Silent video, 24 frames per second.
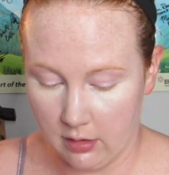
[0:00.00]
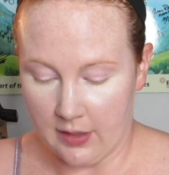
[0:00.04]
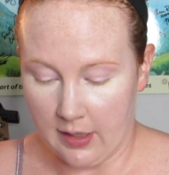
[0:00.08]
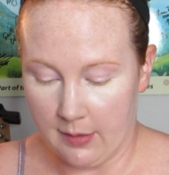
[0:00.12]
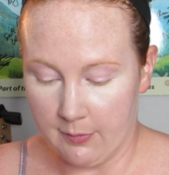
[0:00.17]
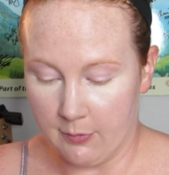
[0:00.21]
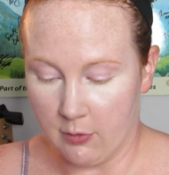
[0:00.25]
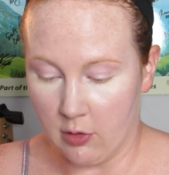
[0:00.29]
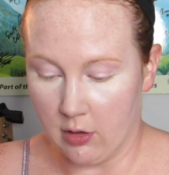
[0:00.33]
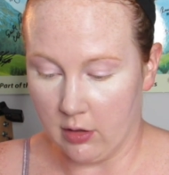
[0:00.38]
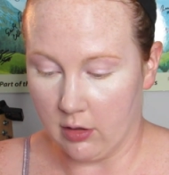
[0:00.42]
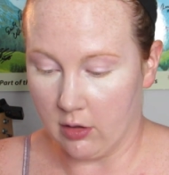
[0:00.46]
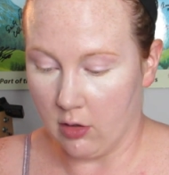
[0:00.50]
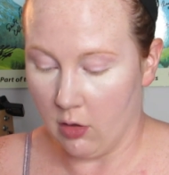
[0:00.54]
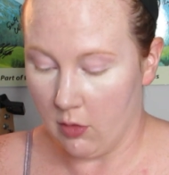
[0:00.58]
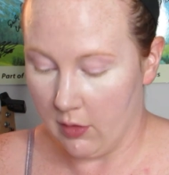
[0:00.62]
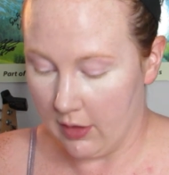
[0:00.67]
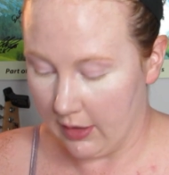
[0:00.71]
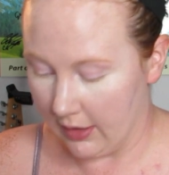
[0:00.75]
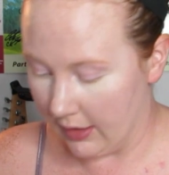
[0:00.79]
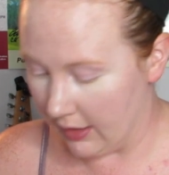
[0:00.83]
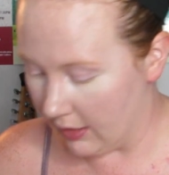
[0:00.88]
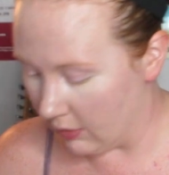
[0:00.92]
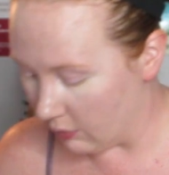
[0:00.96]
I'm
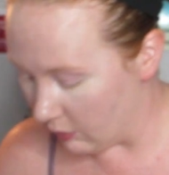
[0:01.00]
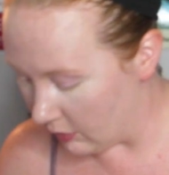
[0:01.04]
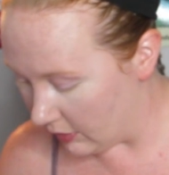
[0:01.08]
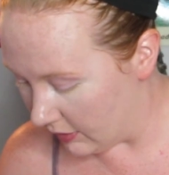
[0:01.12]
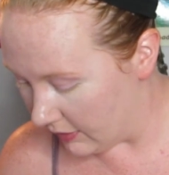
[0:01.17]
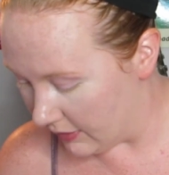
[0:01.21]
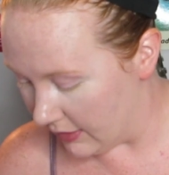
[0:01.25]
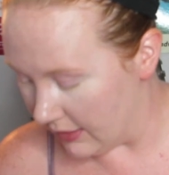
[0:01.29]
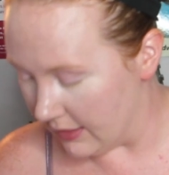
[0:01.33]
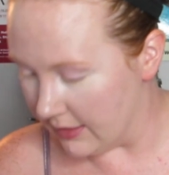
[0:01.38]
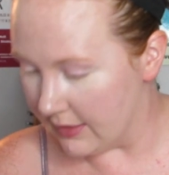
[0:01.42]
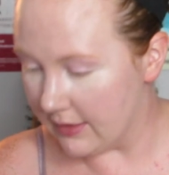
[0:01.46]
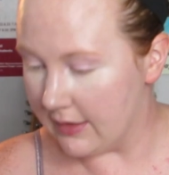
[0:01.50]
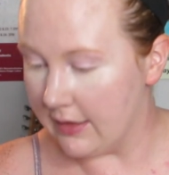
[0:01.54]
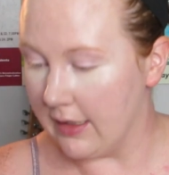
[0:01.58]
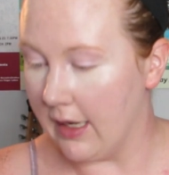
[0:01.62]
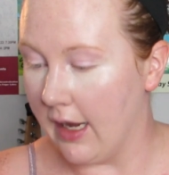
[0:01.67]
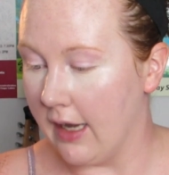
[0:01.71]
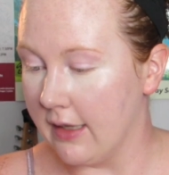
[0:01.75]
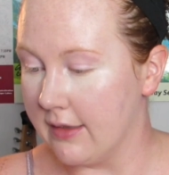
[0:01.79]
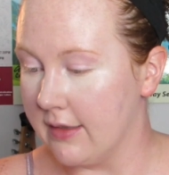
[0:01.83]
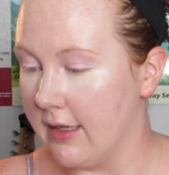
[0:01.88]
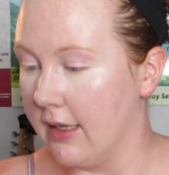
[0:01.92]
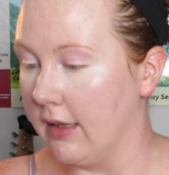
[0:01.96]
going in with the
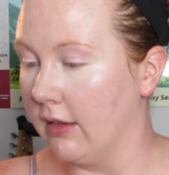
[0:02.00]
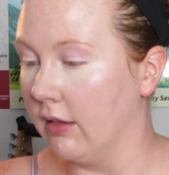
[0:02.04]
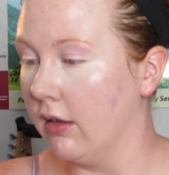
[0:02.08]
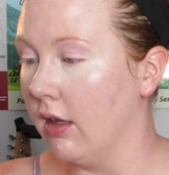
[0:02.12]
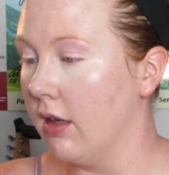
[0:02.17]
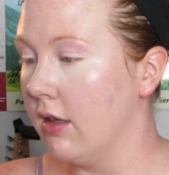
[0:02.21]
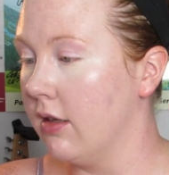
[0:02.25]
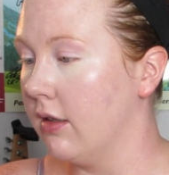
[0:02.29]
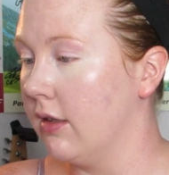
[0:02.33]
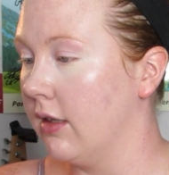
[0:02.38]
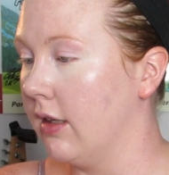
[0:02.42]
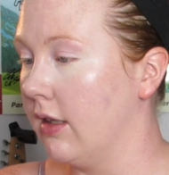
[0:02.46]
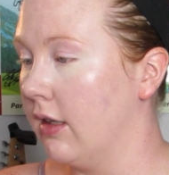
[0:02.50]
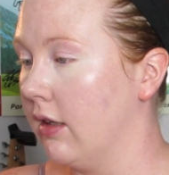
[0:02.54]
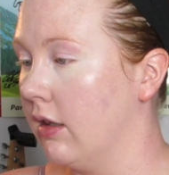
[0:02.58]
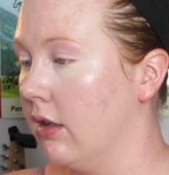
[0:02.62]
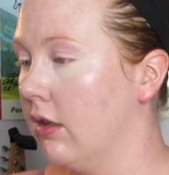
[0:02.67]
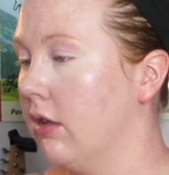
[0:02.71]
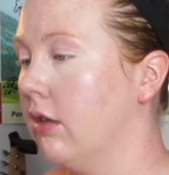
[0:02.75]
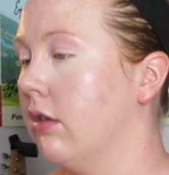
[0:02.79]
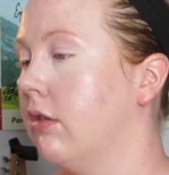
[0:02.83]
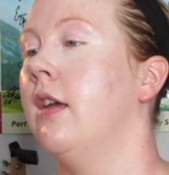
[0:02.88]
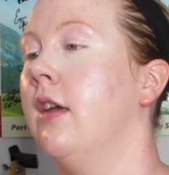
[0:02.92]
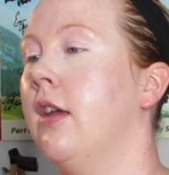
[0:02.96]
Ciate London
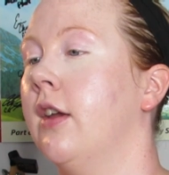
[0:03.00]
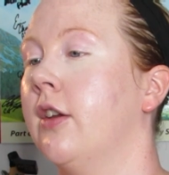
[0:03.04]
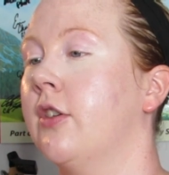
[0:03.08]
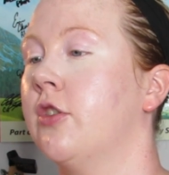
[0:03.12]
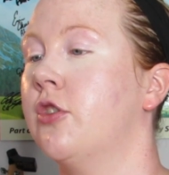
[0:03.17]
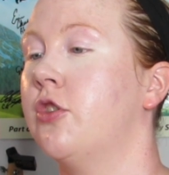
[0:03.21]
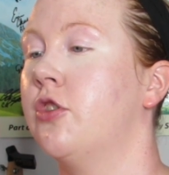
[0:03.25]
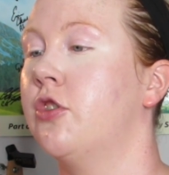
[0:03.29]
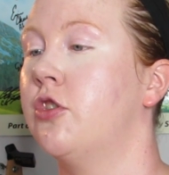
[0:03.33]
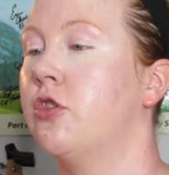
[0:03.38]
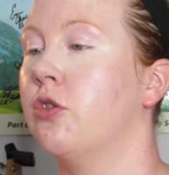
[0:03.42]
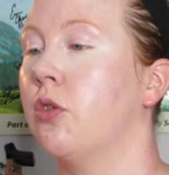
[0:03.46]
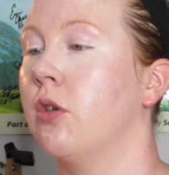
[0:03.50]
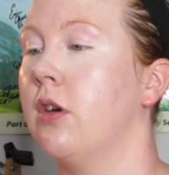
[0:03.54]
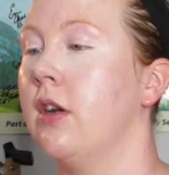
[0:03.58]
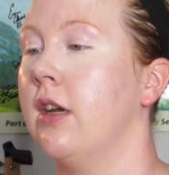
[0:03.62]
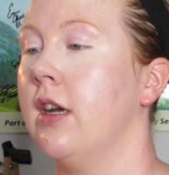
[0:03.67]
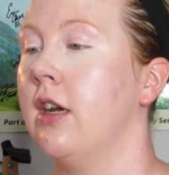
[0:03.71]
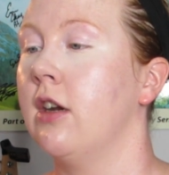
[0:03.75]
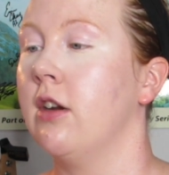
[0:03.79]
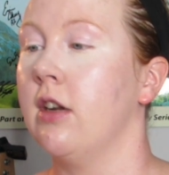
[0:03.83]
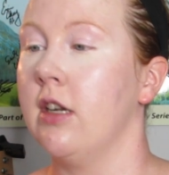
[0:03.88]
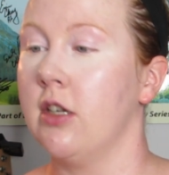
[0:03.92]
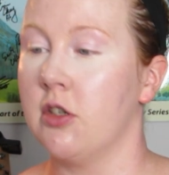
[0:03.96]

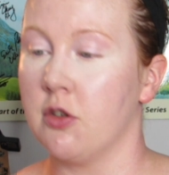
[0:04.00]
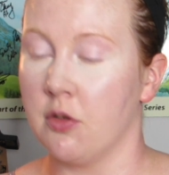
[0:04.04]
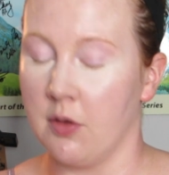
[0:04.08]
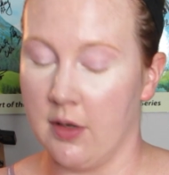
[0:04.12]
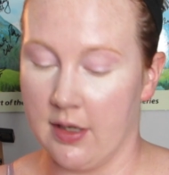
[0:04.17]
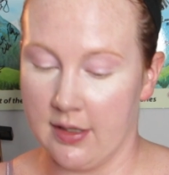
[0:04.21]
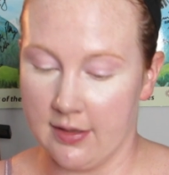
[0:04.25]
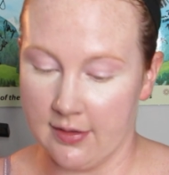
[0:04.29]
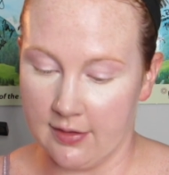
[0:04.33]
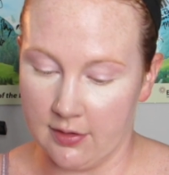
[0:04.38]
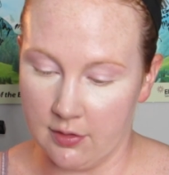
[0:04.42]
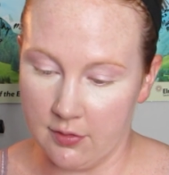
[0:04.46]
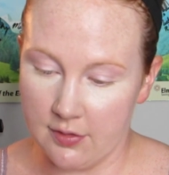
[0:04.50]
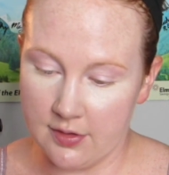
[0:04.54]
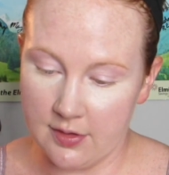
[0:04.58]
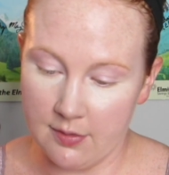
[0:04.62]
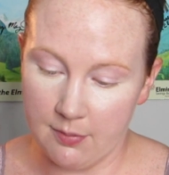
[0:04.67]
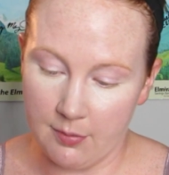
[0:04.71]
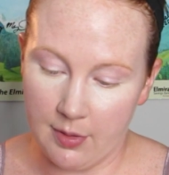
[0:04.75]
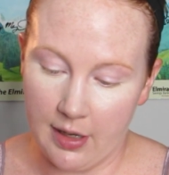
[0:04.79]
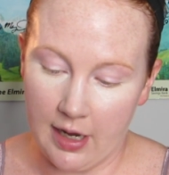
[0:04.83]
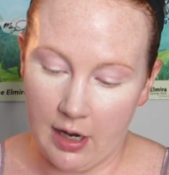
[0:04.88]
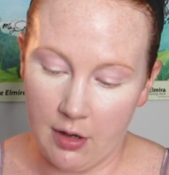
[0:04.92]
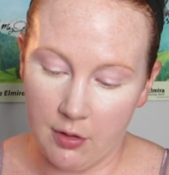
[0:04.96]
Extraordinary
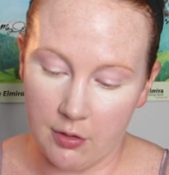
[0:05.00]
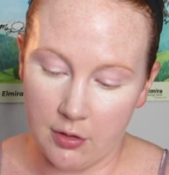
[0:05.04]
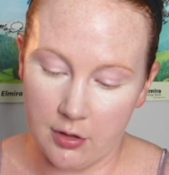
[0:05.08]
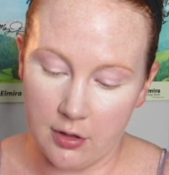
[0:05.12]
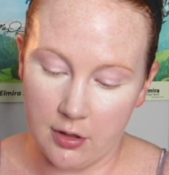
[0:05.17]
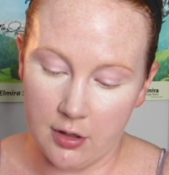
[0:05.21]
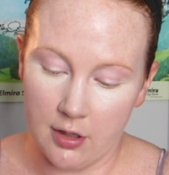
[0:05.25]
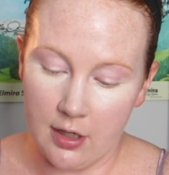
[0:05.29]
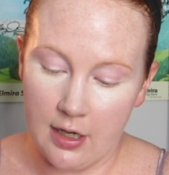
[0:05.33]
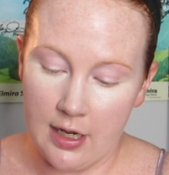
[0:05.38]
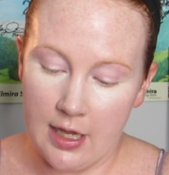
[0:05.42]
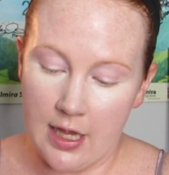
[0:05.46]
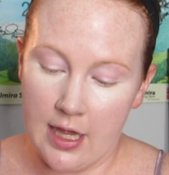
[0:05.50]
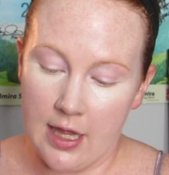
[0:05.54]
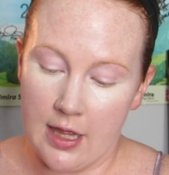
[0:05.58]
Translucent Powder.